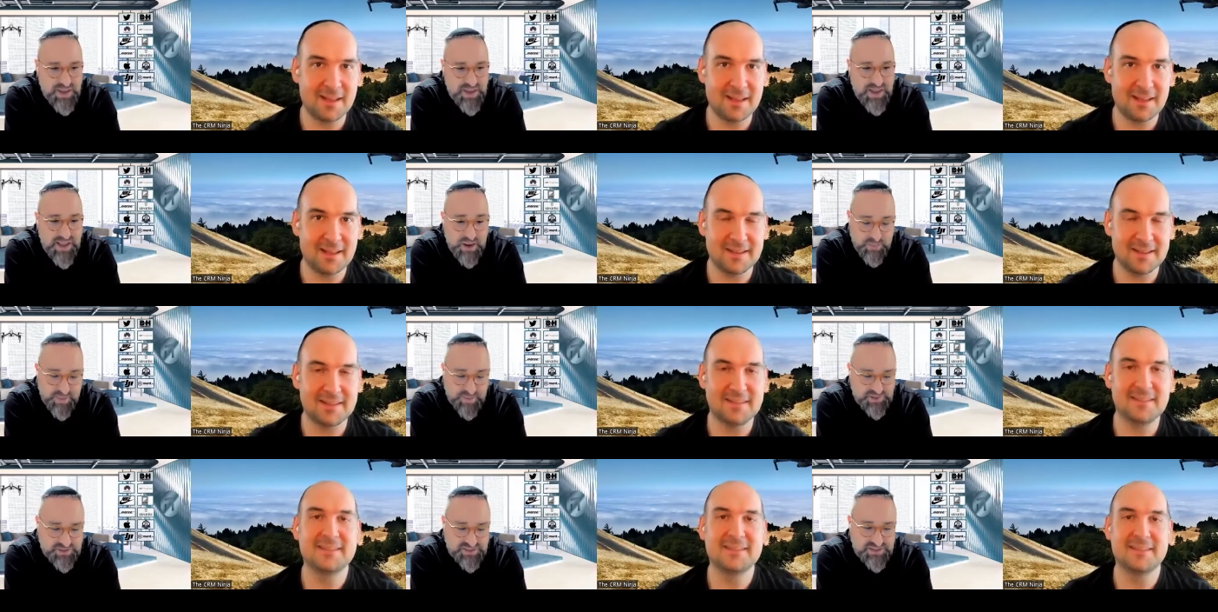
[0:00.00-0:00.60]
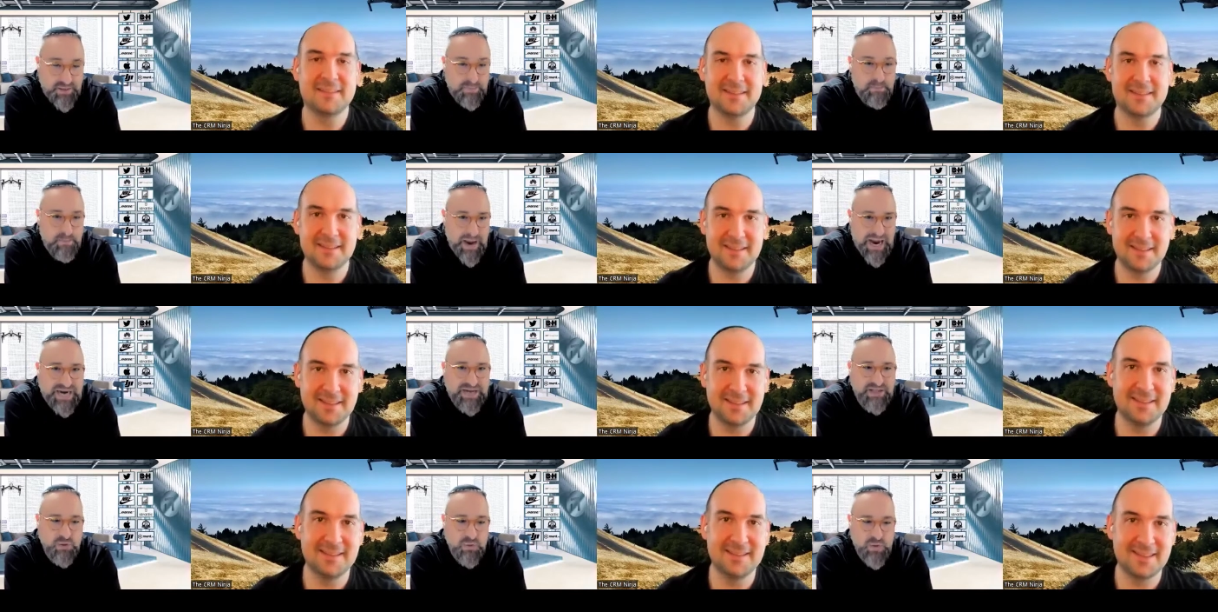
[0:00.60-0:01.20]
Speaker 1: And remember, this is a
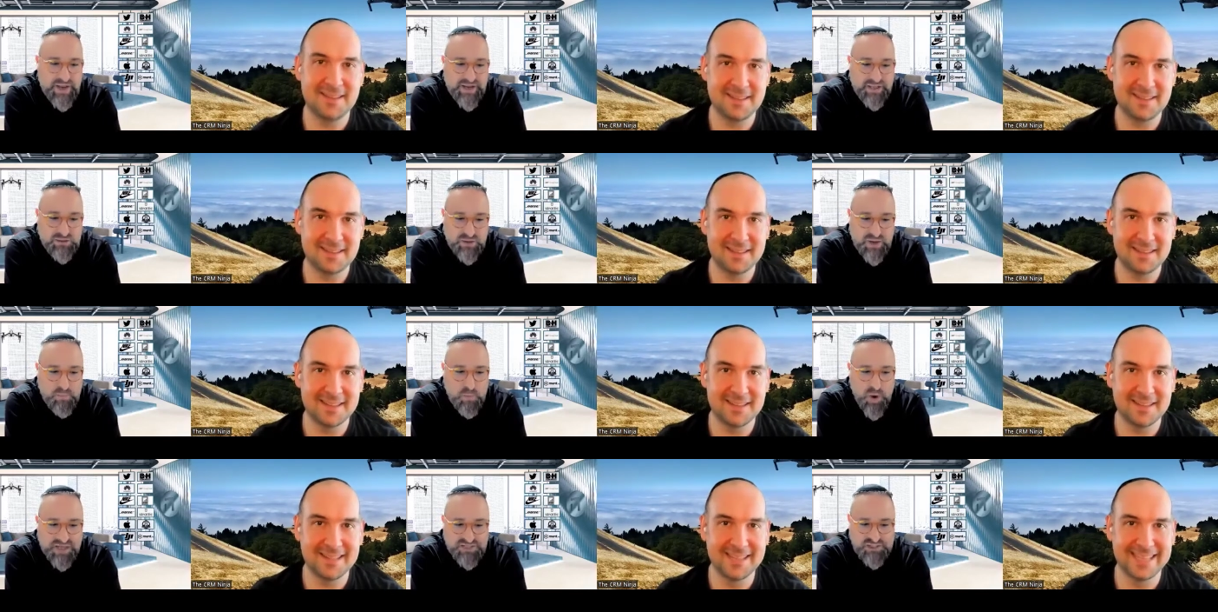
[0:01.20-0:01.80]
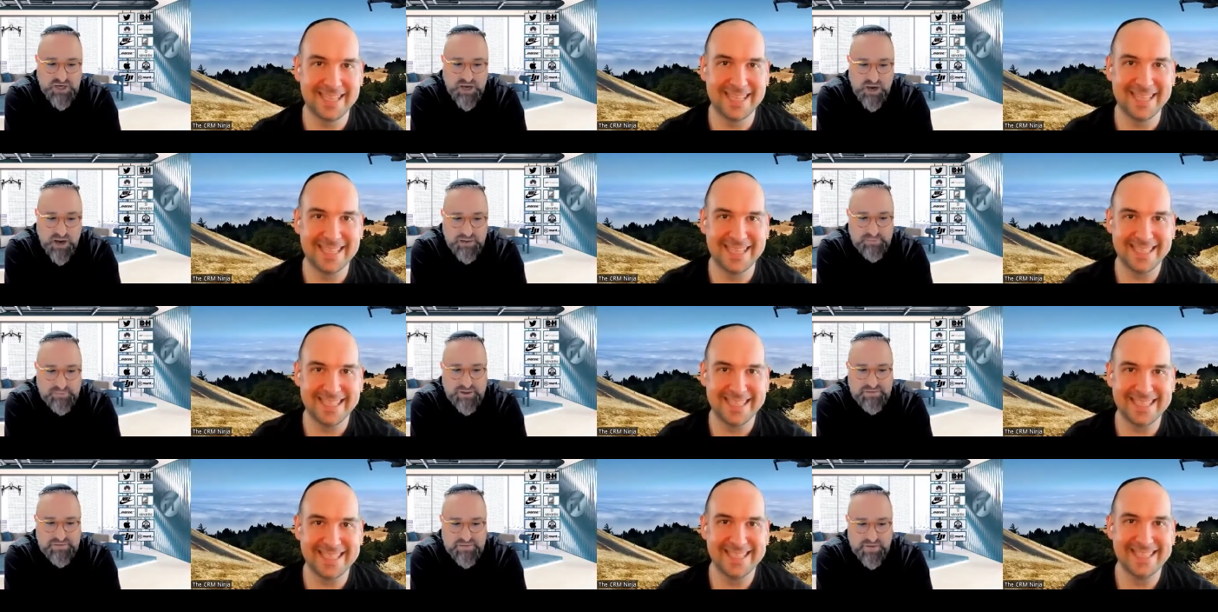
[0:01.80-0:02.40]
mile away. And so I'm watching on
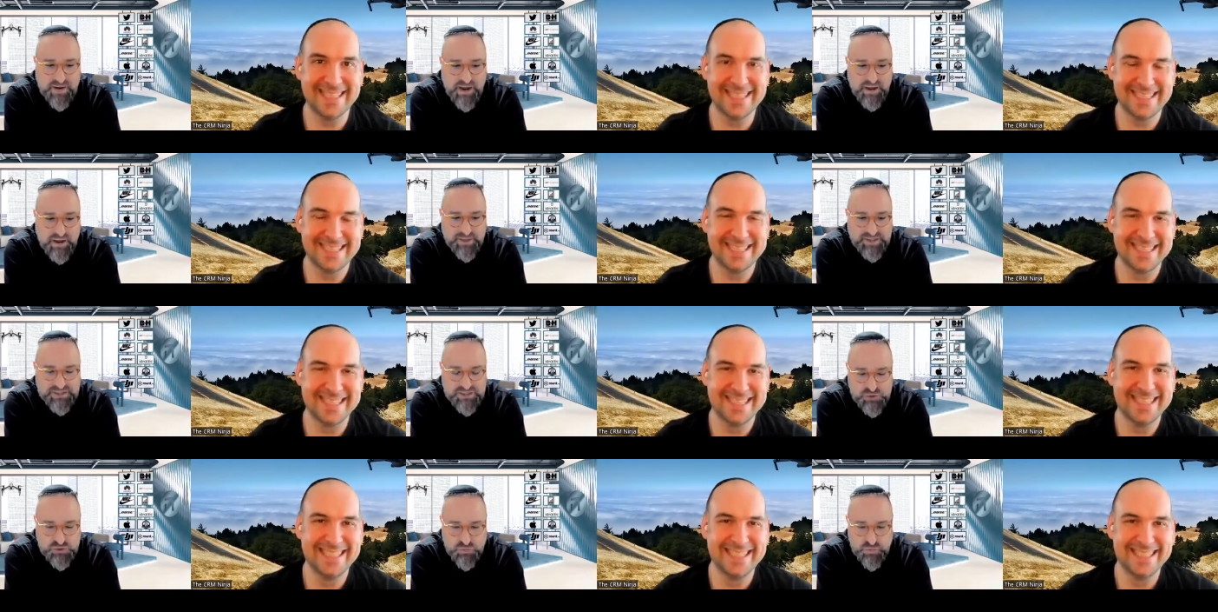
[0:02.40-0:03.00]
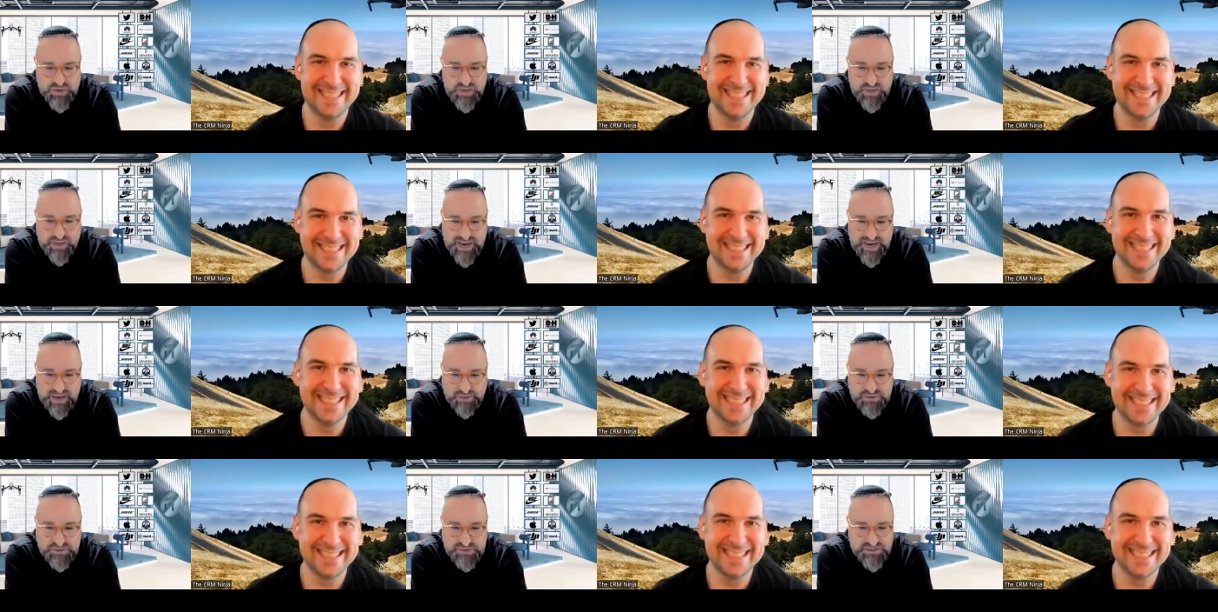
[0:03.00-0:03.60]
my on my screen
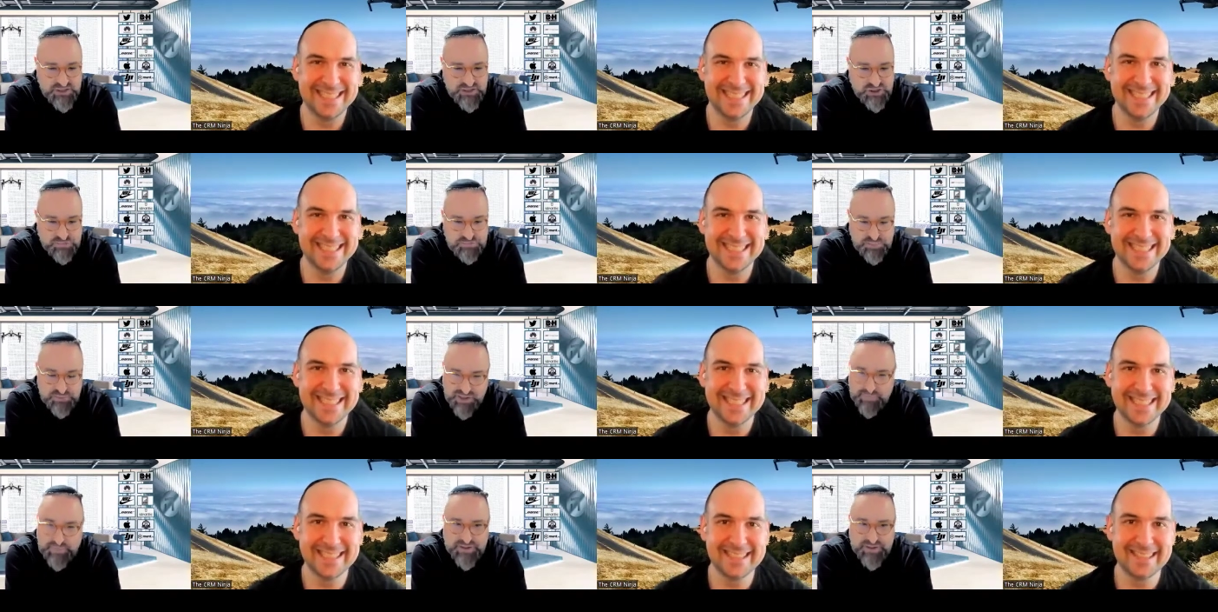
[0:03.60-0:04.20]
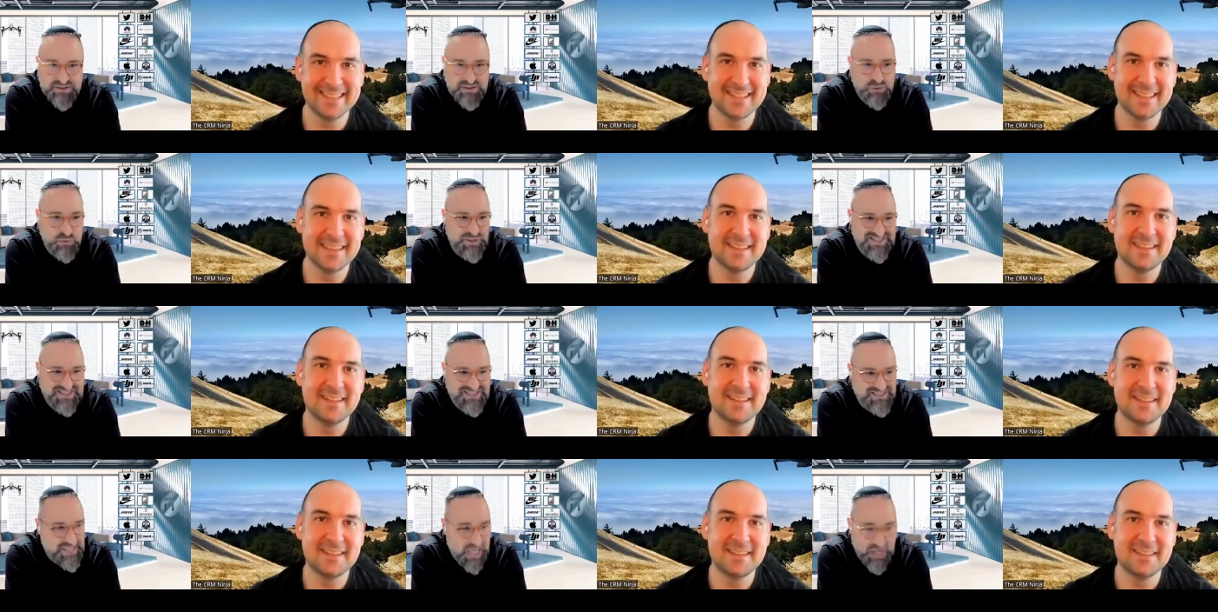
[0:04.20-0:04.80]
how this thing just plummets to
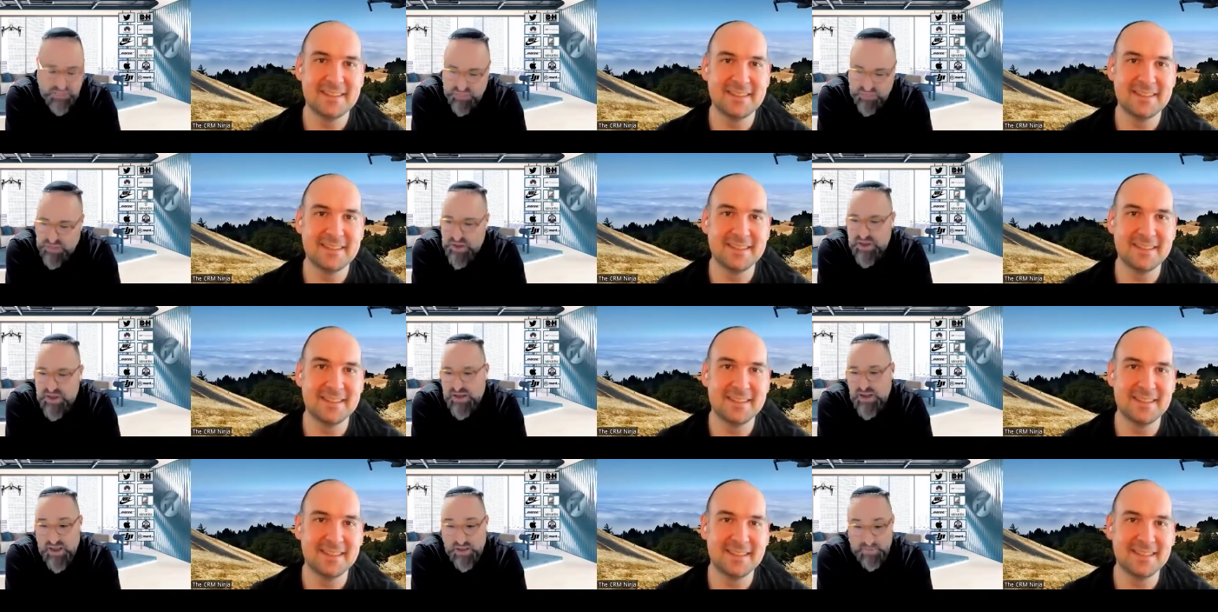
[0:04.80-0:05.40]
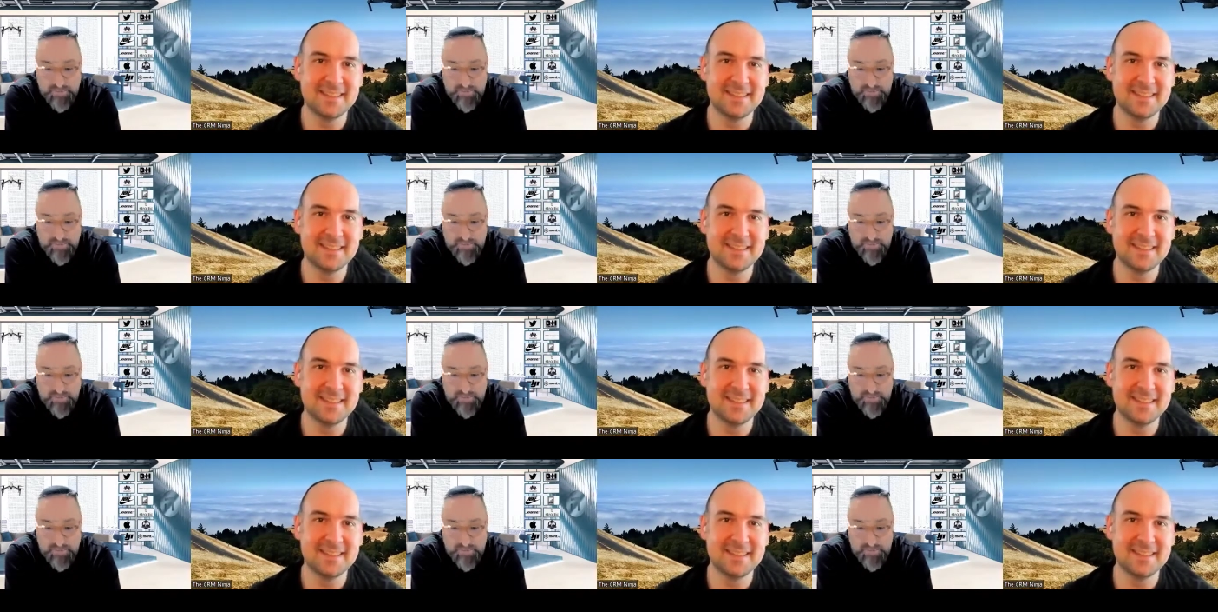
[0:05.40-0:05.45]
its death a